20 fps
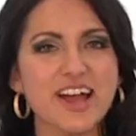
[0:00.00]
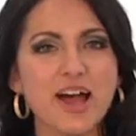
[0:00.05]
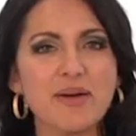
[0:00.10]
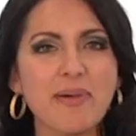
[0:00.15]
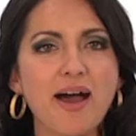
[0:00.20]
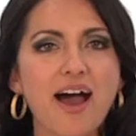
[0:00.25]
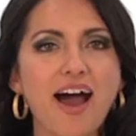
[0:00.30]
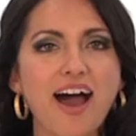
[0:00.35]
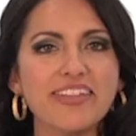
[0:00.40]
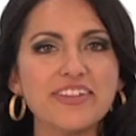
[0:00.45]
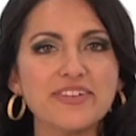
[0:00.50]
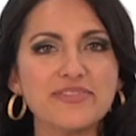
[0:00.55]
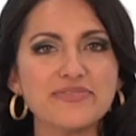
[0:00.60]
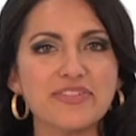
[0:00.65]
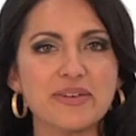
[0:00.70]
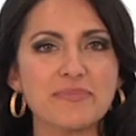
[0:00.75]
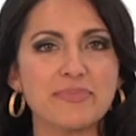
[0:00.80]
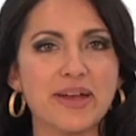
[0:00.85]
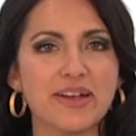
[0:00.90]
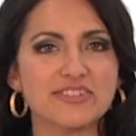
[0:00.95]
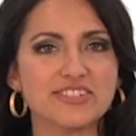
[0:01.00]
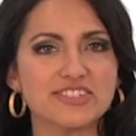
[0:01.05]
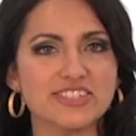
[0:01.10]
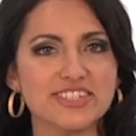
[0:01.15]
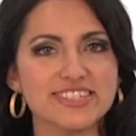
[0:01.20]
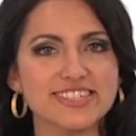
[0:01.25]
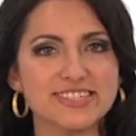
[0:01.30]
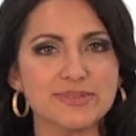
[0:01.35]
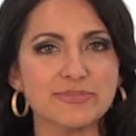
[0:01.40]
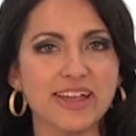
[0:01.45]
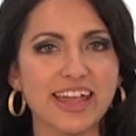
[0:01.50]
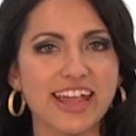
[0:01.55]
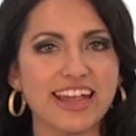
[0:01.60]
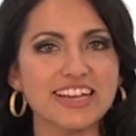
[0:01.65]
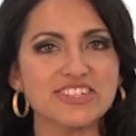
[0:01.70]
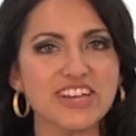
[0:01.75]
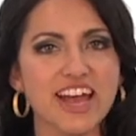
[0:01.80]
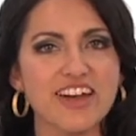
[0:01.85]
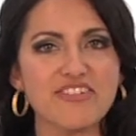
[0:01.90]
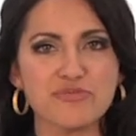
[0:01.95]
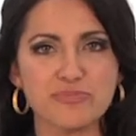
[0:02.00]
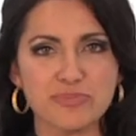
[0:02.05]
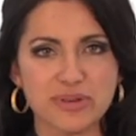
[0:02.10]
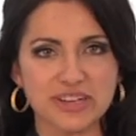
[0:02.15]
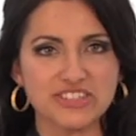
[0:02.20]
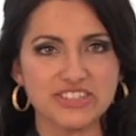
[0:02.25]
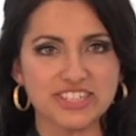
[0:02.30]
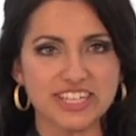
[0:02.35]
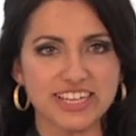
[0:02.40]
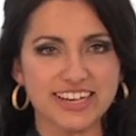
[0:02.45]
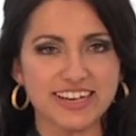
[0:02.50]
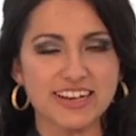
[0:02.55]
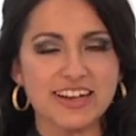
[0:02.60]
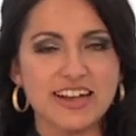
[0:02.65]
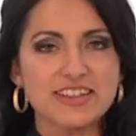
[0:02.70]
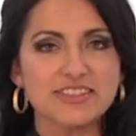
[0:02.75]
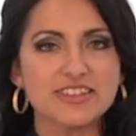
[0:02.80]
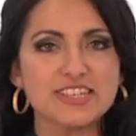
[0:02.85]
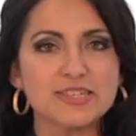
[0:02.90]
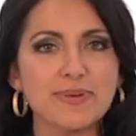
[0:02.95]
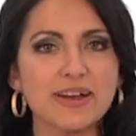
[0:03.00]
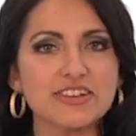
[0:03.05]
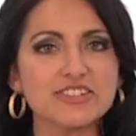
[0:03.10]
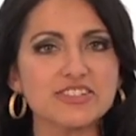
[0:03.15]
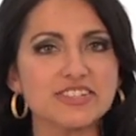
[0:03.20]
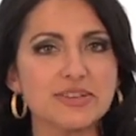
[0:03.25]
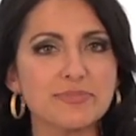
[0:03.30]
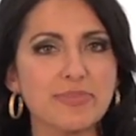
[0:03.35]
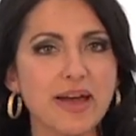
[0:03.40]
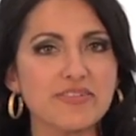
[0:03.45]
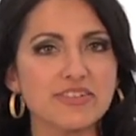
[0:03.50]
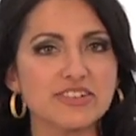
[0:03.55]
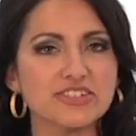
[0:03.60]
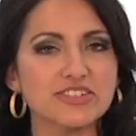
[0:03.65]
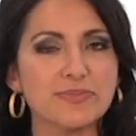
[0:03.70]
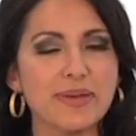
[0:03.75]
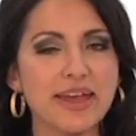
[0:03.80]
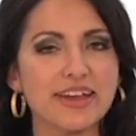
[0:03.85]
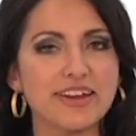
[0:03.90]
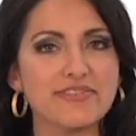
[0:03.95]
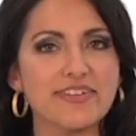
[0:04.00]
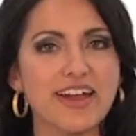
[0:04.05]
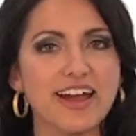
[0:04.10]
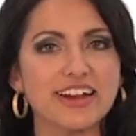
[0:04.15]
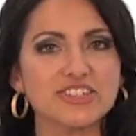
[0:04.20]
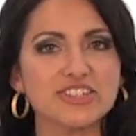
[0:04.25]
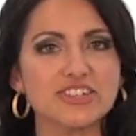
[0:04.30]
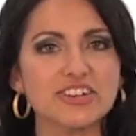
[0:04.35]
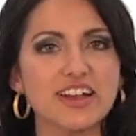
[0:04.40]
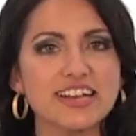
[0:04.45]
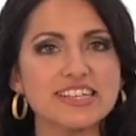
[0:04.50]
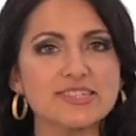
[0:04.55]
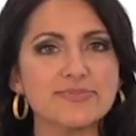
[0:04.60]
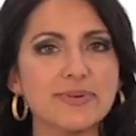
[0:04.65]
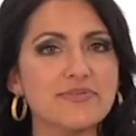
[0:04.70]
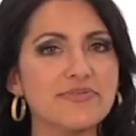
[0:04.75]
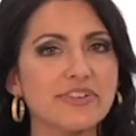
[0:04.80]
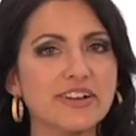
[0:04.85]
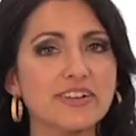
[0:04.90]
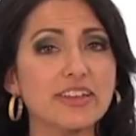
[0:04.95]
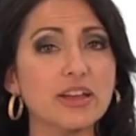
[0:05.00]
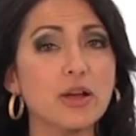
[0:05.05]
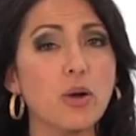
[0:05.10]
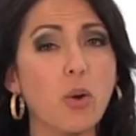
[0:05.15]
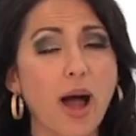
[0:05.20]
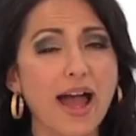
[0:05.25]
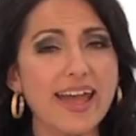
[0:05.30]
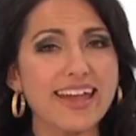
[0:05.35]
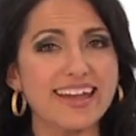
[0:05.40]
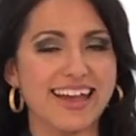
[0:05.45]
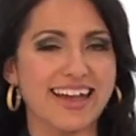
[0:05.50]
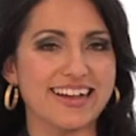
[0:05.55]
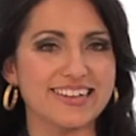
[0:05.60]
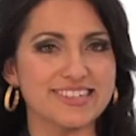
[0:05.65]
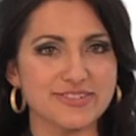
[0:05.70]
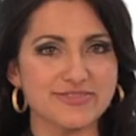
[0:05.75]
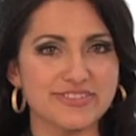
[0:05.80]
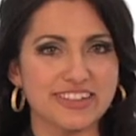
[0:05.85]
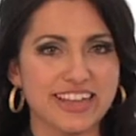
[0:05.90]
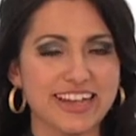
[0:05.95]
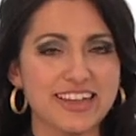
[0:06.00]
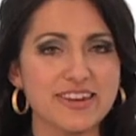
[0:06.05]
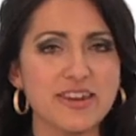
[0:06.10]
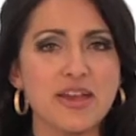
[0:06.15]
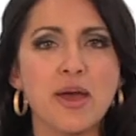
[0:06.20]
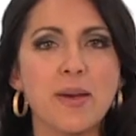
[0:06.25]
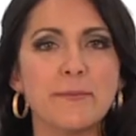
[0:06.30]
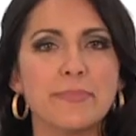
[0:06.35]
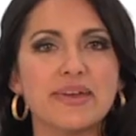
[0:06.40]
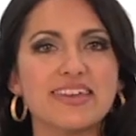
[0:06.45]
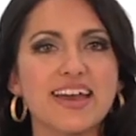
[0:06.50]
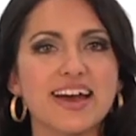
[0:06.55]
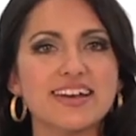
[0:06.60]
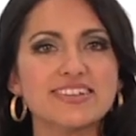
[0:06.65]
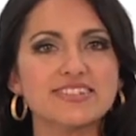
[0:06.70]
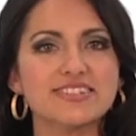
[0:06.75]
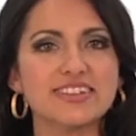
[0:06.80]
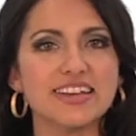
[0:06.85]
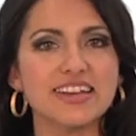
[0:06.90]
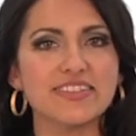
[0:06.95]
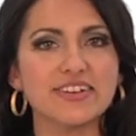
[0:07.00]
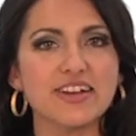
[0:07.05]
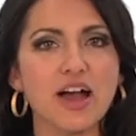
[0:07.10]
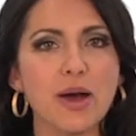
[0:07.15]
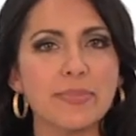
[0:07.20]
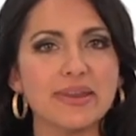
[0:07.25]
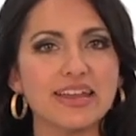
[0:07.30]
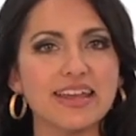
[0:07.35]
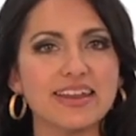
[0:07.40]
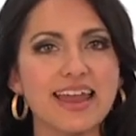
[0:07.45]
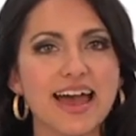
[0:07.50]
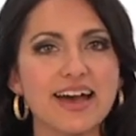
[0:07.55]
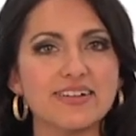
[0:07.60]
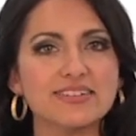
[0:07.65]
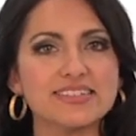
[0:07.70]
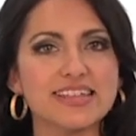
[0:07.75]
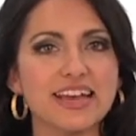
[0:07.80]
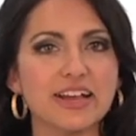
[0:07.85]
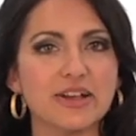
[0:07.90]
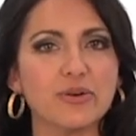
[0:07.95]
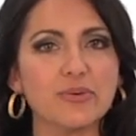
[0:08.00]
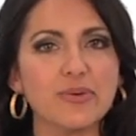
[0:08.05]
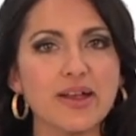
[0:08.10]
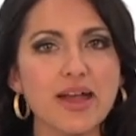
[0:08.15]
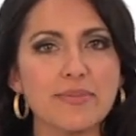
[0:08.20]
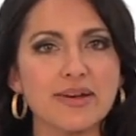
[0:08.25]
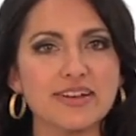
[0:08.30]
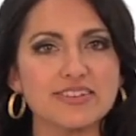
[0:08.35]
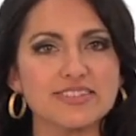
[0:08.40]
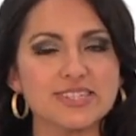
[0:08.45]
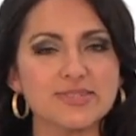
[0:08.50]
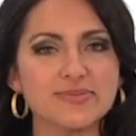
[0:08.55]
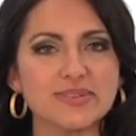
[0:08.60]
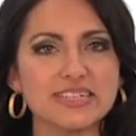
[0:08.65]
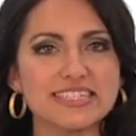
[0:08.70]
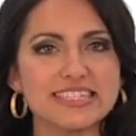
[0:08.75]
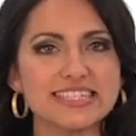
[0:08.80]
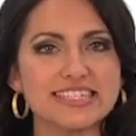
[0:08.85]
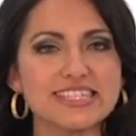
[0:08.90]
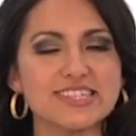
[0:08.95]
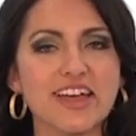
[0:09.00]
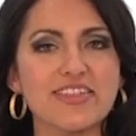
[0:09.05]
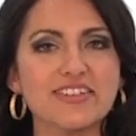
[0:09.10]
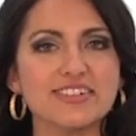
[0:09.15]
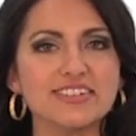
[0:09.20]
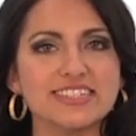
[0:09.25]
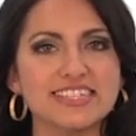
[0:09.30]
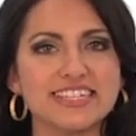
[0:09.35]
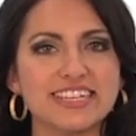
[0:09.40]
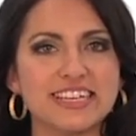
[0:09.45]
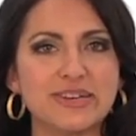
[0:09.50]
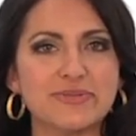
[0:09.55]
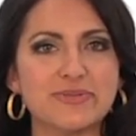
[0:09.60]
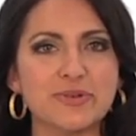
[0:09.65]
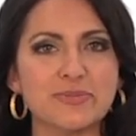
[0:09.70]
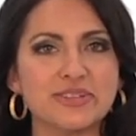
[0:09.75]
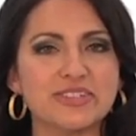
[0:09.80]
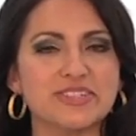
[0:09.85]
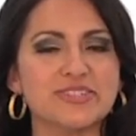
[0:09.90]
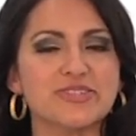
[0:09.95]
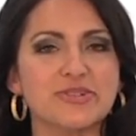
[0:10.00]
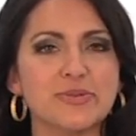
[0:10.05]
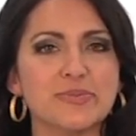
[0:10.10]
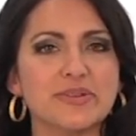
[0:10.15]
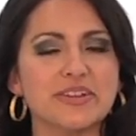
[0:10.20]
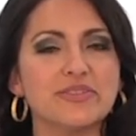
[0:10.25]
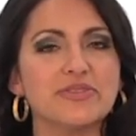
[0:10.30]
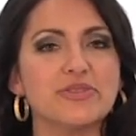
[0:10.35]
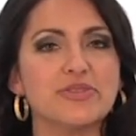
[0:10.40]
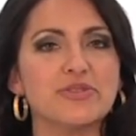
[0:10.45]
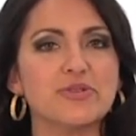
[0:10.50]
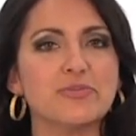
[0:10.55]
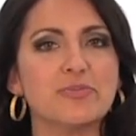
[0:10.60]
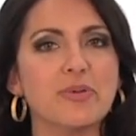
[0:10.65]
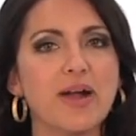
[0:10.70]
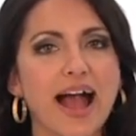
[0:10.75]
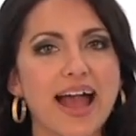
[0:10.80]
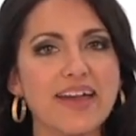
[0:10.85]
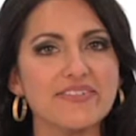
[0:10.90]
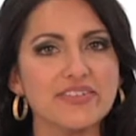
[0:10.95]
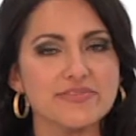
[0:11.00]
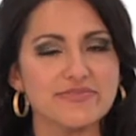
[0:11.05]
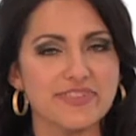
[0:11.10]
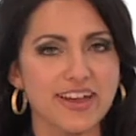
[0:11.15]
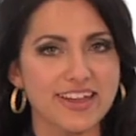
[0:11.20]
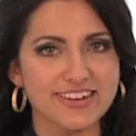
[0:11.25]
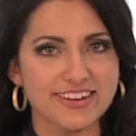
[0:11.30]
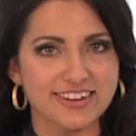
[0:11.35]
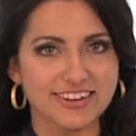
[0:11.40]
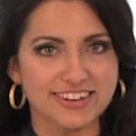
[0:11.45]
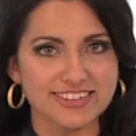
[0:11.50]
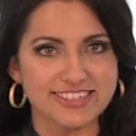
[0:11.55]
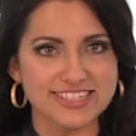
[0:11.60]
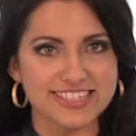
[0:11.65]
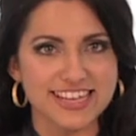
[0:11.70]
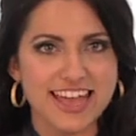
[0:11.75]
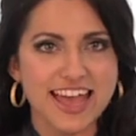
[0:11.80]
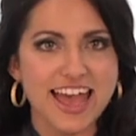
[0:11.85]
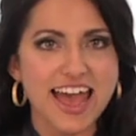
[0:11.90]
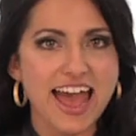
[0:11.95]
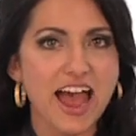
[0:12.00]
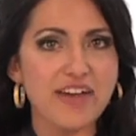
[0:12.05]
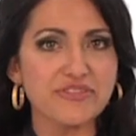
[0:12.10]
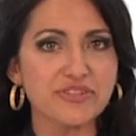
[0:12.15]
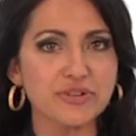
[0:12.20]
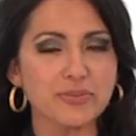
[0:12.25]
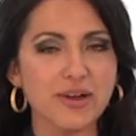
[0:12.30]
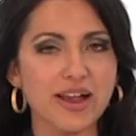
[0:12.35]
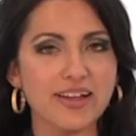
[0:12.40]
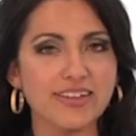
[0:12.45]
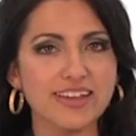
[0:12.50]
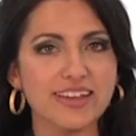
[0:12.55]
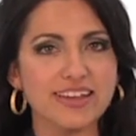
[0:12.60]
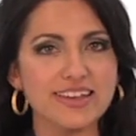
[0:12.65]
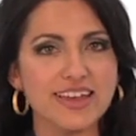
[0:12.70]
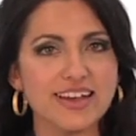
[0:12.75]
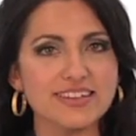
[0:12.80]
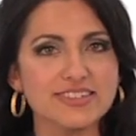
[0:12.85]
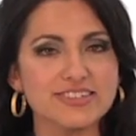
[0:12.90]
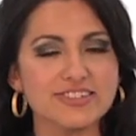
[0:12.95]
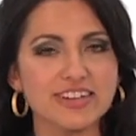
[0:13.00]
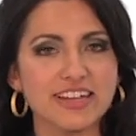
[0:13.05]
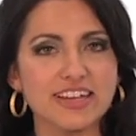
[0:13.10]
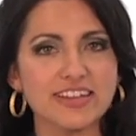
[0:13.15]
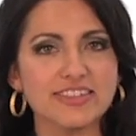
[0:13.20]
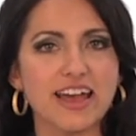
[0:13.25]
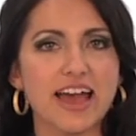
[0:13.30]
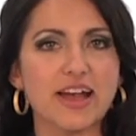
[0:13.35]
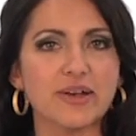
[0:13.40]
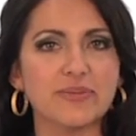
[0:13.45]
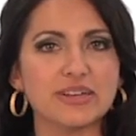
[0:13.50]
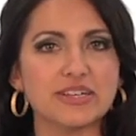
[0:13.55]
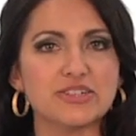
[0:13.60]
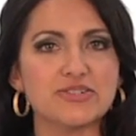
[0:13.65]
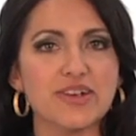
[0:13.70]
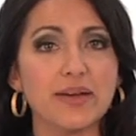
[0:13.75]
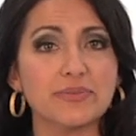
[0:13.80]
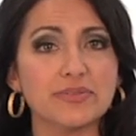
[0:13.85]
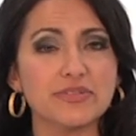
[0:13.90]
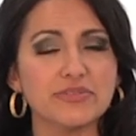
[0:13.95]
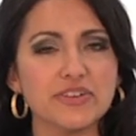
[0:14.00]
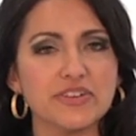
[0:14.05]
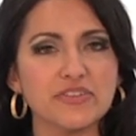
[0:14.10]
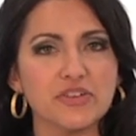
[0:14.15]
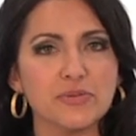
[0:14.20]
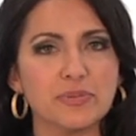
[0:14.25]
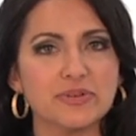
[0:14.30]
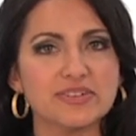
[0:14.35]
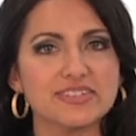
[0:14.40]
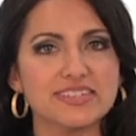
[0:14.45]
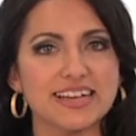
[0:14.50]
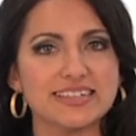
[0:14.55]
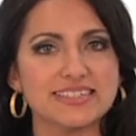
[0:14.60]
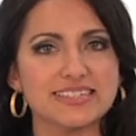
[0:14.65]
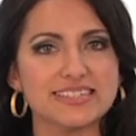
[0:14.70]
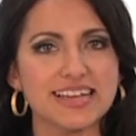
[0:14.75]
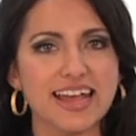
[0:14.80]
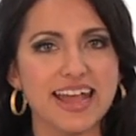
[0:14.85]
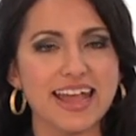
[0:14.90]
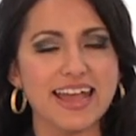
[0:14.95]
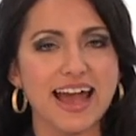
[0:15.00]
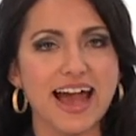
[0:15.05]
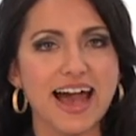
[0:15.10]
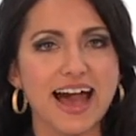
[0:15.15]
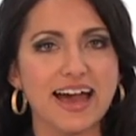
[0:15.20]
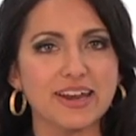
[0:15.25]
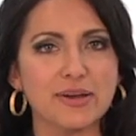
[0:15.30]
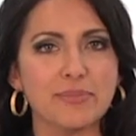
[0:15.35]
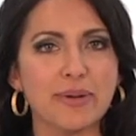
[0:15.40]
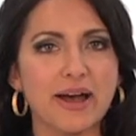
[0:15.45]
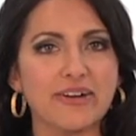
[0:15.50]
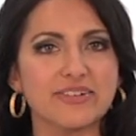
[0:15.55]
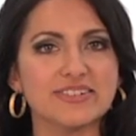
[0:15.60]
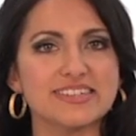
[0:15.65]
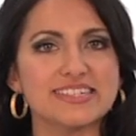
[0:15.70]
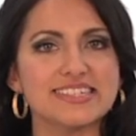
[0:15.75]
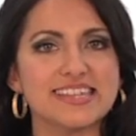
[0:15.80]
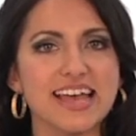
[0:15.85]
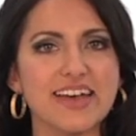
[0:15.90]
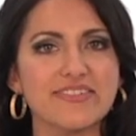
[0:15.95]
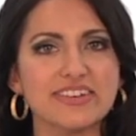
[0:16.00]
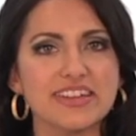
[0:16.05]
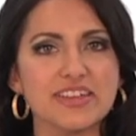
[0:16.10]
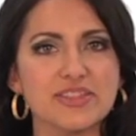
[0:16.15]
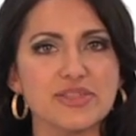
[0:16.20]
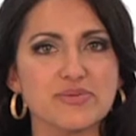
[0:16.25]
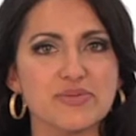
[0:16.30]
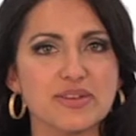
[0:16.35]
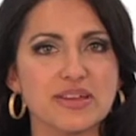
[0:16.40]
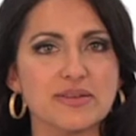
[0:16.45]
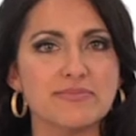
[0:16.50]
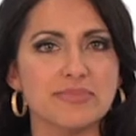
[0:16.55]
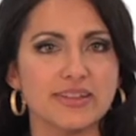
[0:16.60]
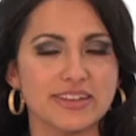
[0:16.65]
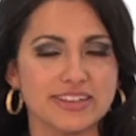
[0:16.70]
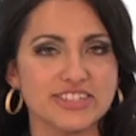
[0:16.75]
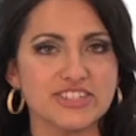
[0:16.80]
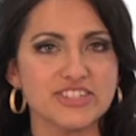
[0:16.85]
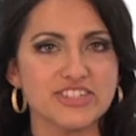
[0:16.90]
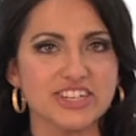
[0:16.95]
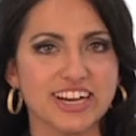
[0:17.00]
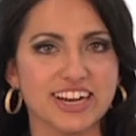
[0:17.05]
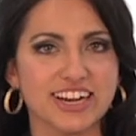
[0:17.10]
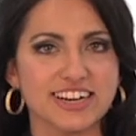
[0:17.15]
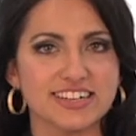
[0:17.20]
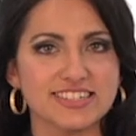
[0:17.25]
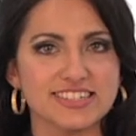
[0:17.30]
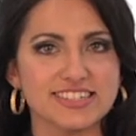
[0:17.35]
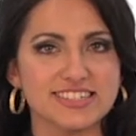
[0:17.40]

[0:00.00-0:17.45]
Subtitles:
up, Hall of Fame Beverages, symbol HFBG. The specialty beverage manufacturer has been fairly quiet as of late, but yesterday the company announced that Grandma's Sweet Southern Tea will be distributed through private vendors. After rallying yesterday, the equity dropped 50% today on about 73 million shares.